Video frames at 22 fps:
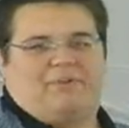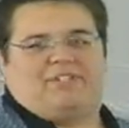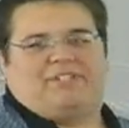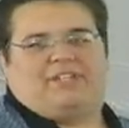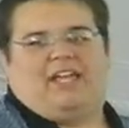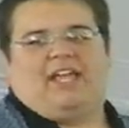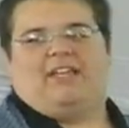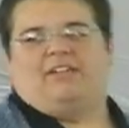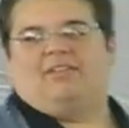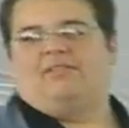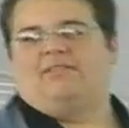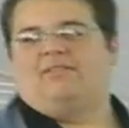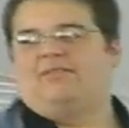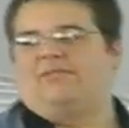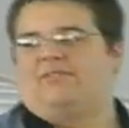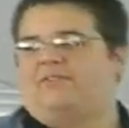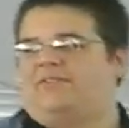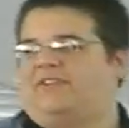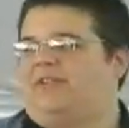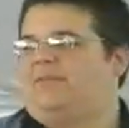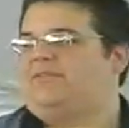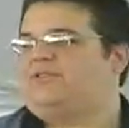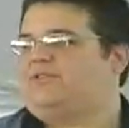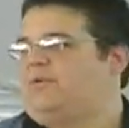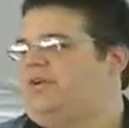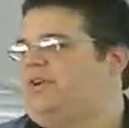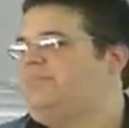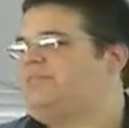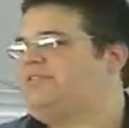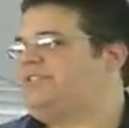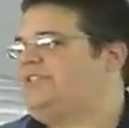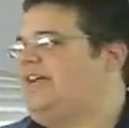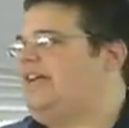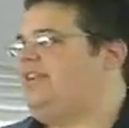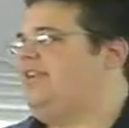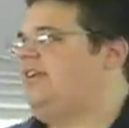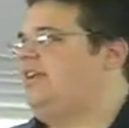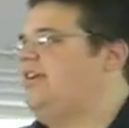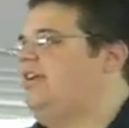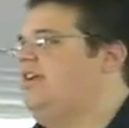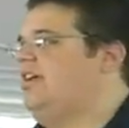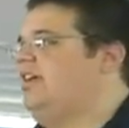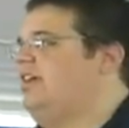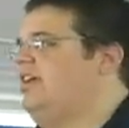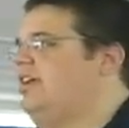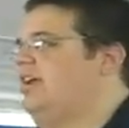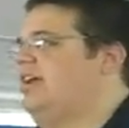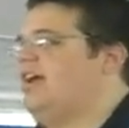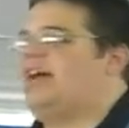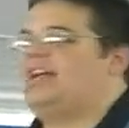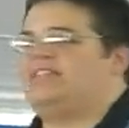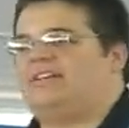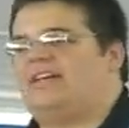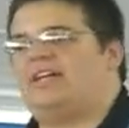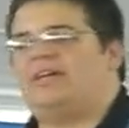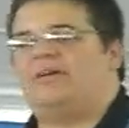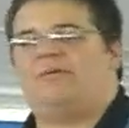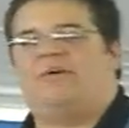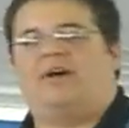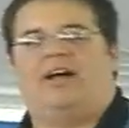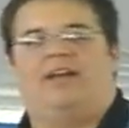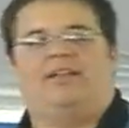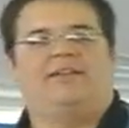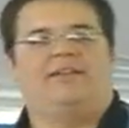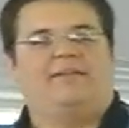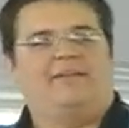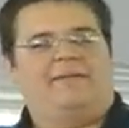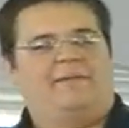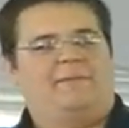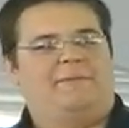10%, 15 to 20%. I tell you what,